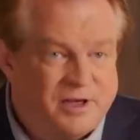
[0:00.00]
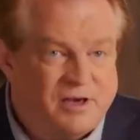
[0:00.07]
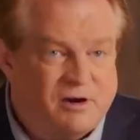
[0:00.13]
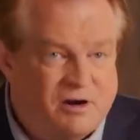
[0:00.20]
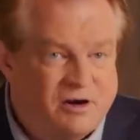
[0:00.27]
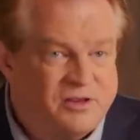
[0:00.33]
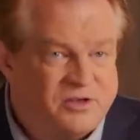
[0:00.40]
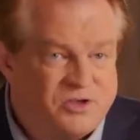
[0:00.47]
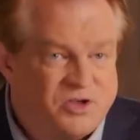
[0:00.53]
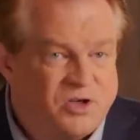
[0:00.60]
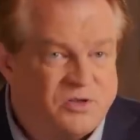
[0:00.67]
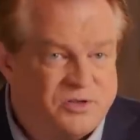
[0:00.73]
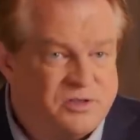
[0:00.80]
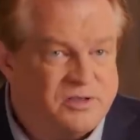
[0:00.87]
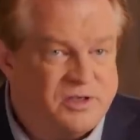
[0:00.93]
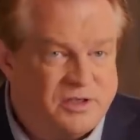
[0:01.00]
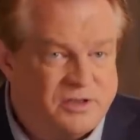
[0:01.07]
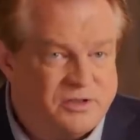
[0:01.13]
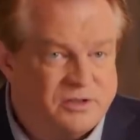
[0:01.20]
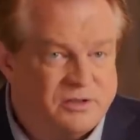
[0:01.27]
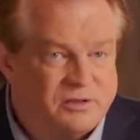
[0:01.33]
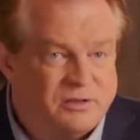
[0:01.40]
They are the chosen
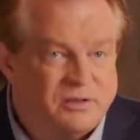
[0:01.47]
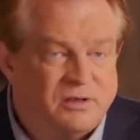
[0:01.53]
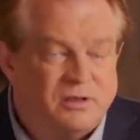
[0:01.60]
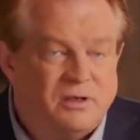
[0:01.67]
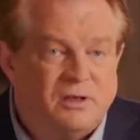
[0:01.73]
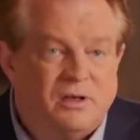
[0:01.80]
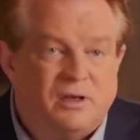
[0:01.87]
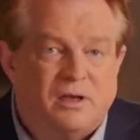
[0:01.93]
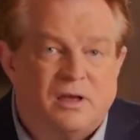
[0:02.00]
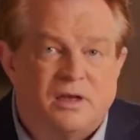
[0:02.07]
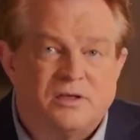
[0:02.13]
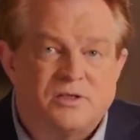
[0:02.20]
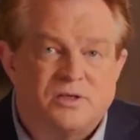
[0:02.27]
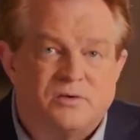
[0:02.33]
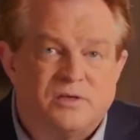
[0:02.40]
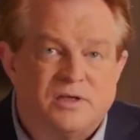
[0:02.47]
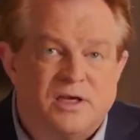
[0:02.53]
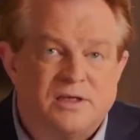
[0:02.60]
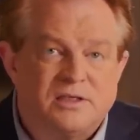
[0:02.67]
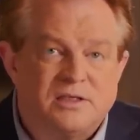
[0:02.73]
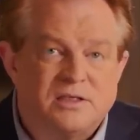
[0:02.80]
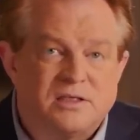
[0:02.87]
nation. And so in
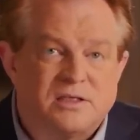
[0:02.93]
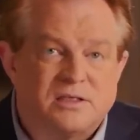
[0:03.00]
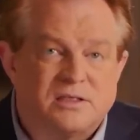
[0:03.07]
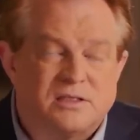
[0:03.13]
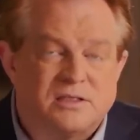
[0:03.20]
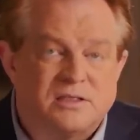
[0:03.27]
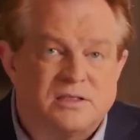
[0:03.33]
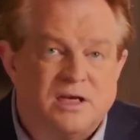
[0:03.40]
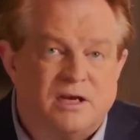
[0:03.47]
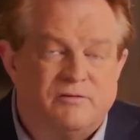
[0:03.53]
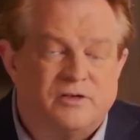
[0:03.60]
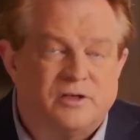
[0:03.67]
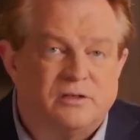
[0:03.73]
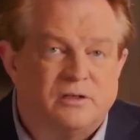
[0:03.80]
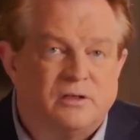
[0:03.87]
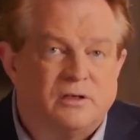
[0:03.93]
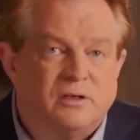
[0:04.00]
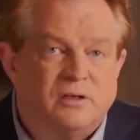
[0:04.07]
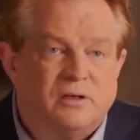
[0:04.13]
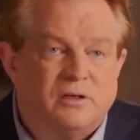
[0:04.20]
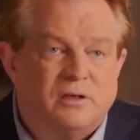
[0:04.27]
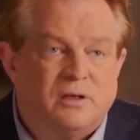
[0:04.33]
1967,
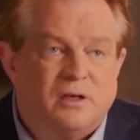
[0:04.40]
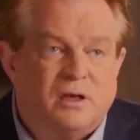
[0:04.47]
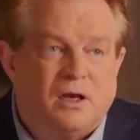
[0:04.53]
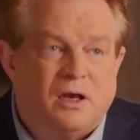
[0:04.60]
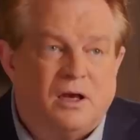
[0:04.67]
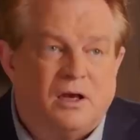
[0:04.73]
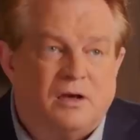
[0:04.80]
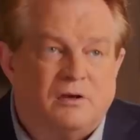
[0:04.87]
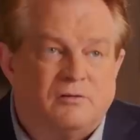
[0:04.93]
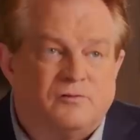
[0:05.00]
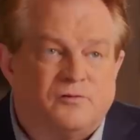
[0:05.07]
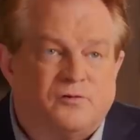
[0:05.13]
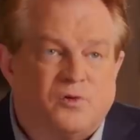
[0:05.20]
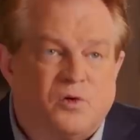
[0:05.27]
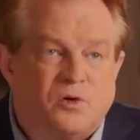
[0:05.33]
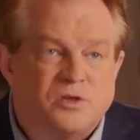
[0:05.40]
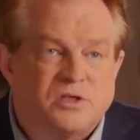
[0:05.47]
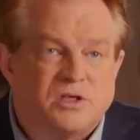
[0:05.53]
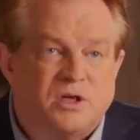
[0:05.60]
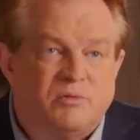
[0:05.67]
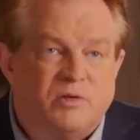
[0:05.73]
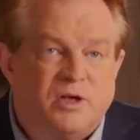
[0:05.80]
for
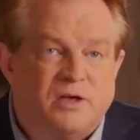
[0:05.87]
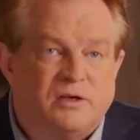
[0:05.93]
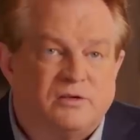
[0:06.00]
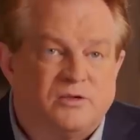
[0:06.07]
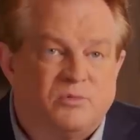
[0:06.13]
CBN